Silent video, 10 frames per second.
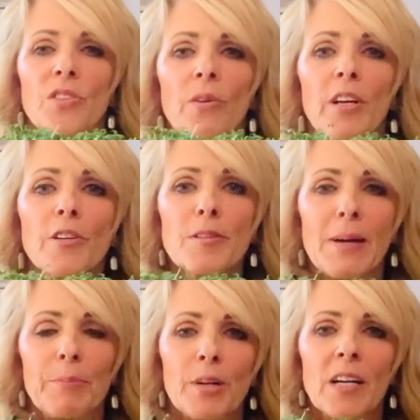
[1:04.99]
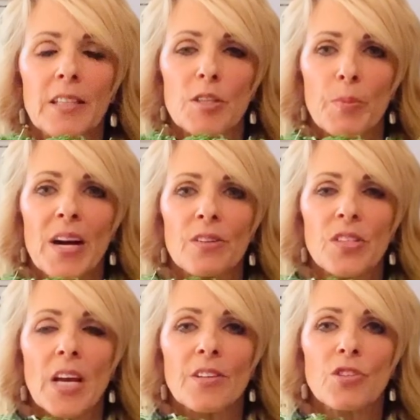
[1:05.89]
So here's my broccoli
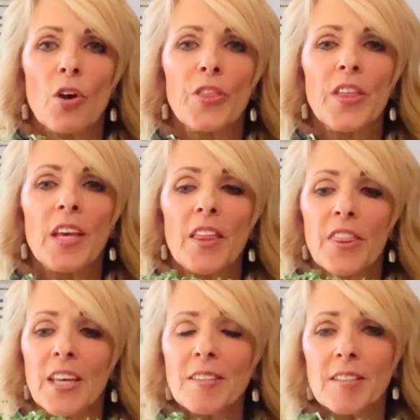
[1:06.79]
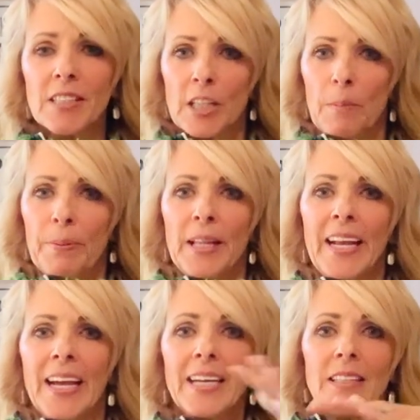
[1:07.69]
sprouts. So this little
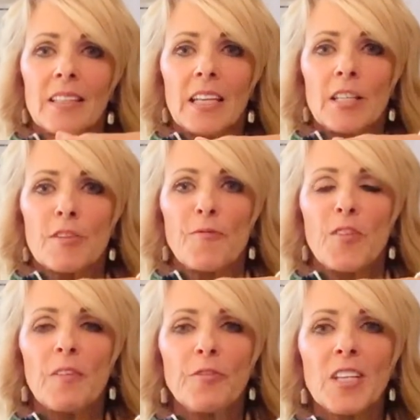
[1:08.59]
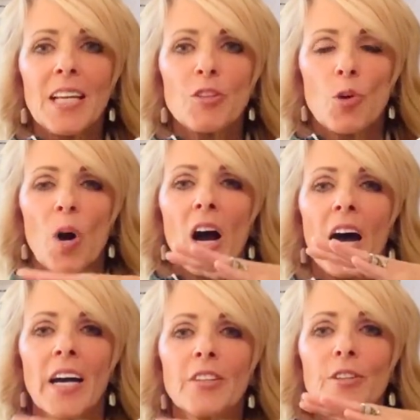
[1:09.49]
plant is 50 to
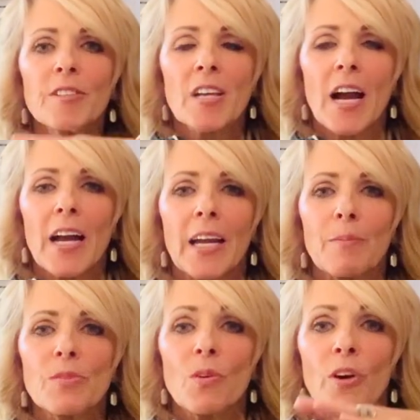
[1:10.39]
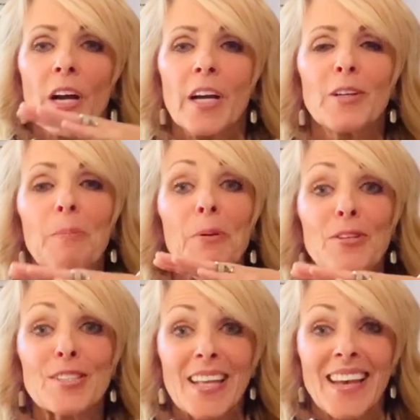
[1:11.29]
100 times, or
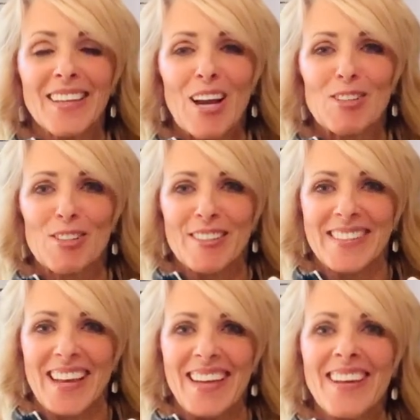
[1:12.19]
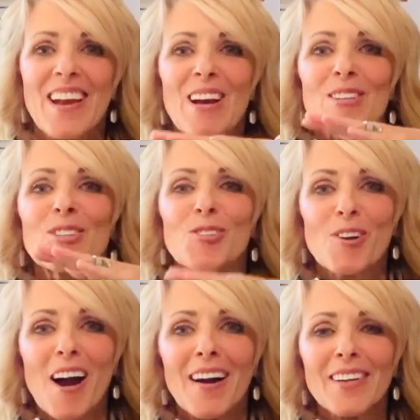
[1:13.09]
100%, I should say,
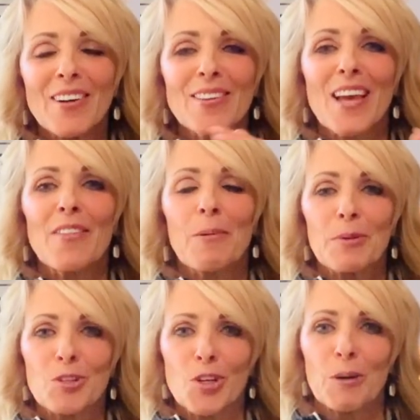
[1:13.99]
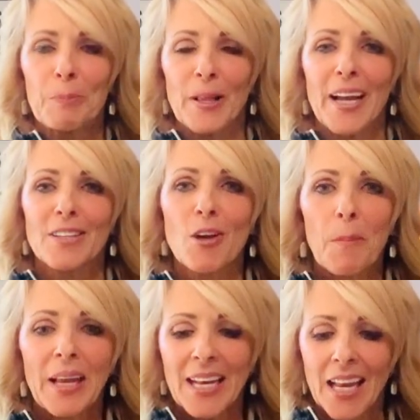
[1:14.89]
stronger than the mature plant. So
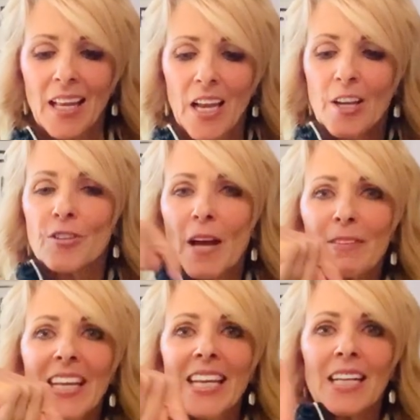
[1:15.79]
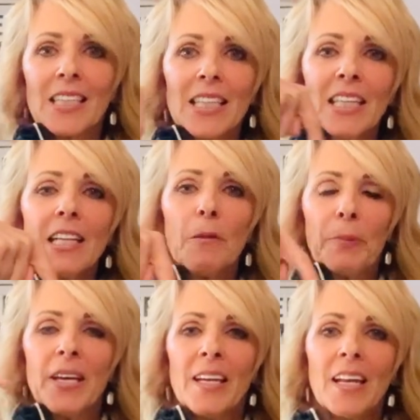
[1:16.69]
meaning you just have to eat a little
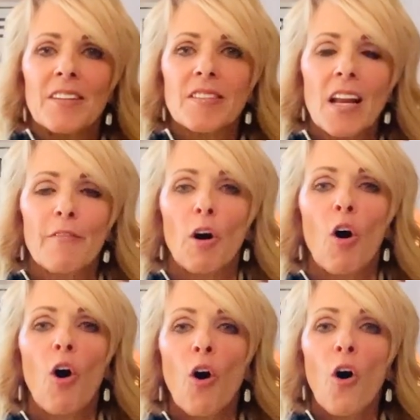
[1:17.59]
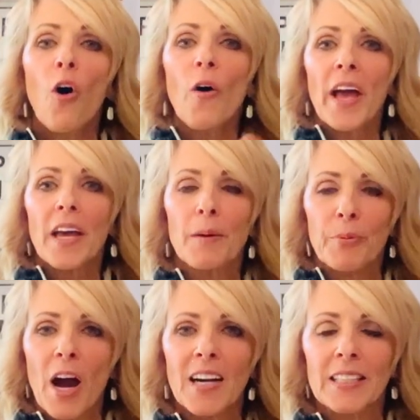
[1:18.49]
bit instead of a whole head of
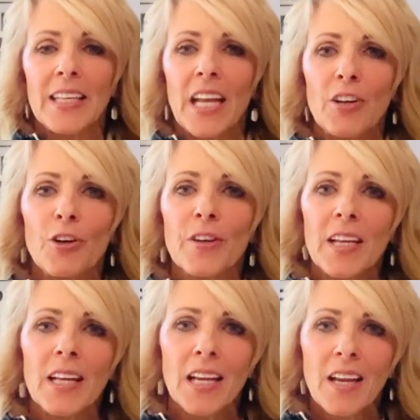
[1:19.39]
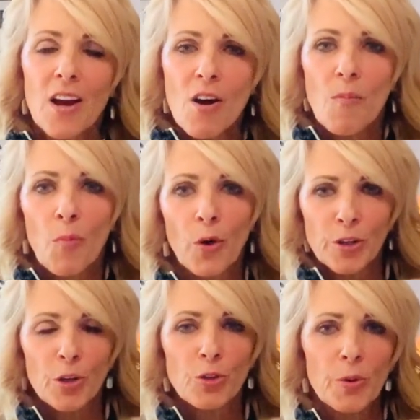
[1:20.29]
broccoli, and you're getting more
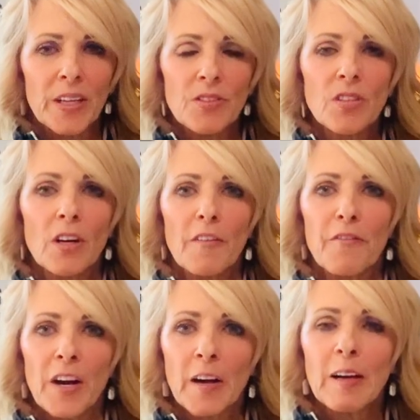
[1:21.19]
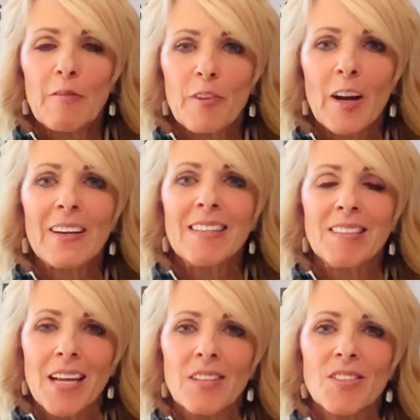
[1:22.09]
nutrients. They're very
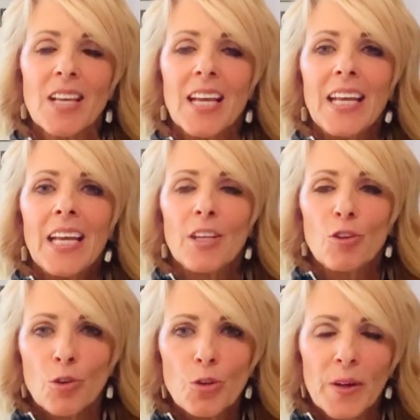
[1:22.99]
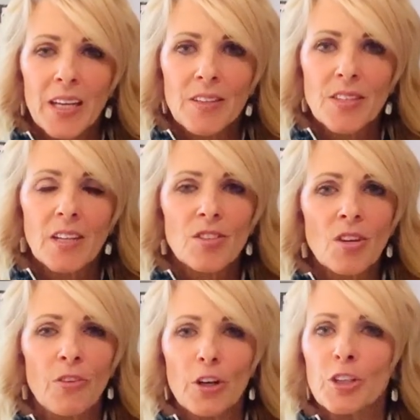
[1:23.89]
dense and nutrients. And
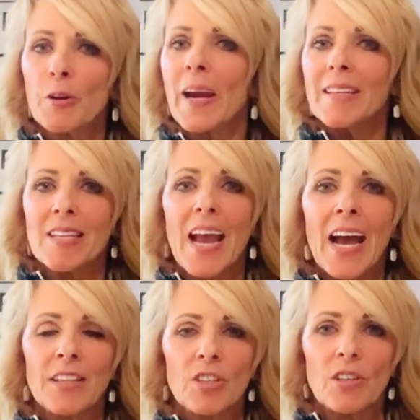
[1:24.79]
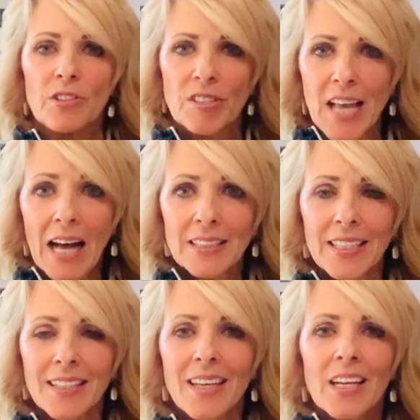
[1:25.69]
so they're great to add to your
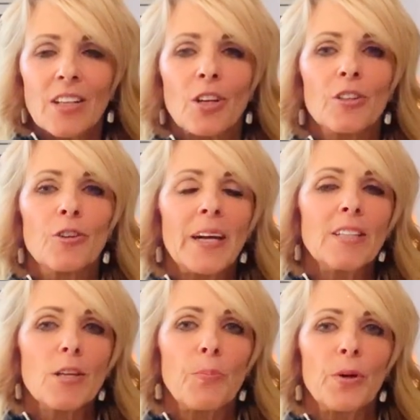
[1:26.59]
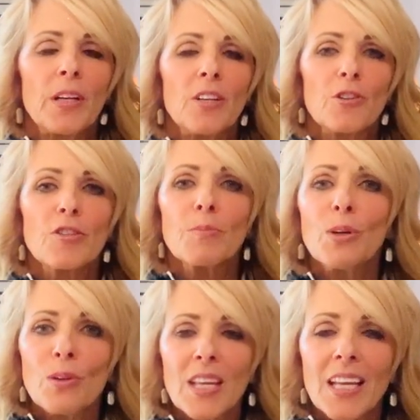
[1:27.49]
salad. They're great to put in your
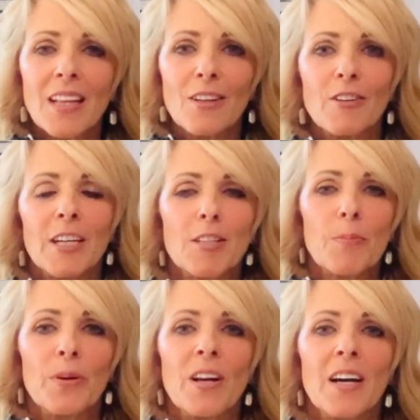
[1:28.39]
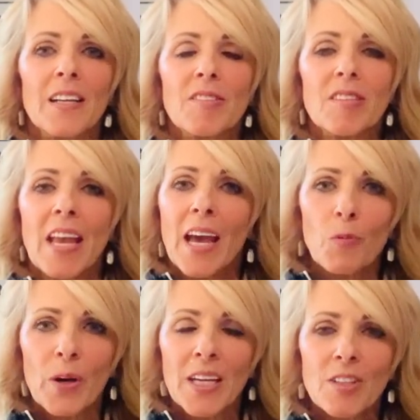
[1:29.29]
smoothie. They're great to put on a
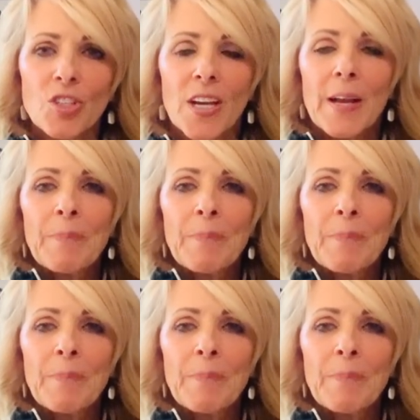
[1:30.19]
sandwich.